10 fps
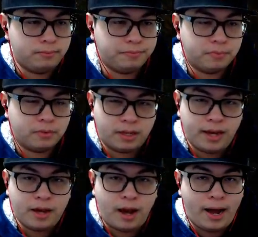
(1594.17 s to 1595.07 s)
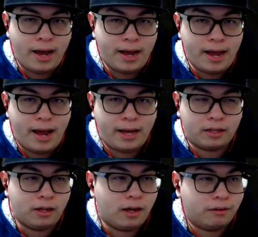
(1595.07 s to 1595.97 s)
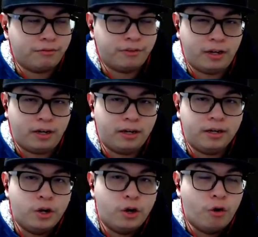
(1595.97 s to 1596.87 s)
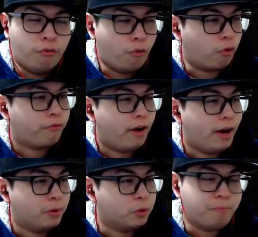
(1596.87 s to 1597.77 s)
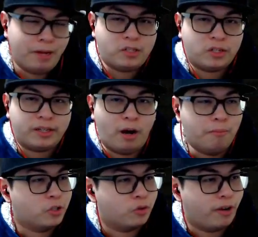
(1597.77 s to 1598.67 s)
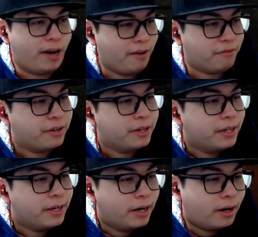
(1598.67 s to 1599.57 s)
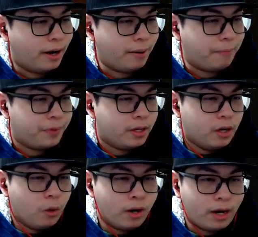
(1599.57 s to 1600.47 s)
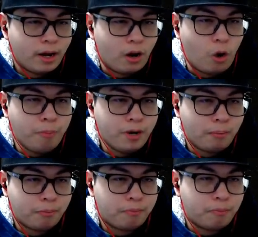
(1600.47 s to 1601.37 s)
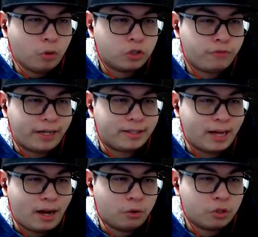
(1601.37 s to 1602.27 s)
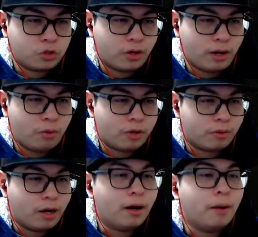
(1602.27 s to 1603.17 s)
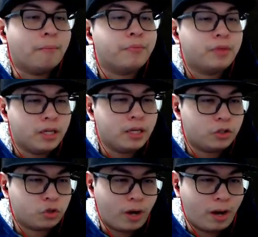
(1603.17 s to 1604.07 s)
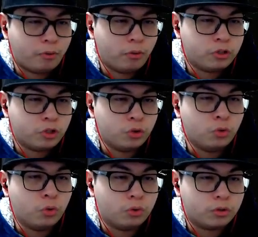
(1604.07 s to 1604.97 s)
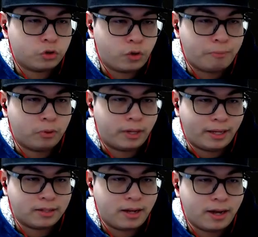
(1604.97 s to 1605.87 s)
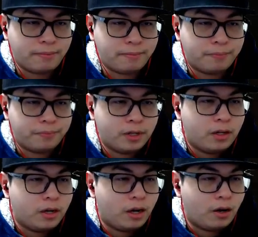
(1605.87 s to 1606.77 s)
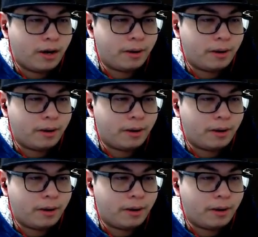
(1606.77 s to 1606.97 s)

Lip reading: Okay, I had a lot of Fortify, which basically helped me survive. Alright, when I open up most fights, I will start out with the Trample to trample Landslide. Alright,